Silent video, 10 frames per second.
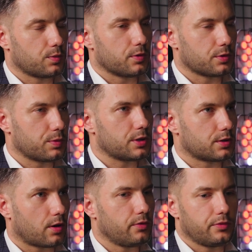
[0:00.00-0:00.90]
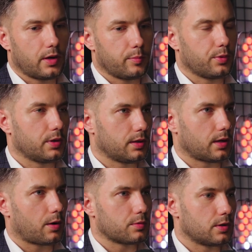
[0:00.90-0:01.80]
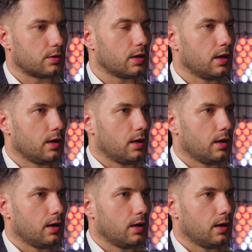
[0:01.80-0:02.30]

If we will switch it off and put it outdoor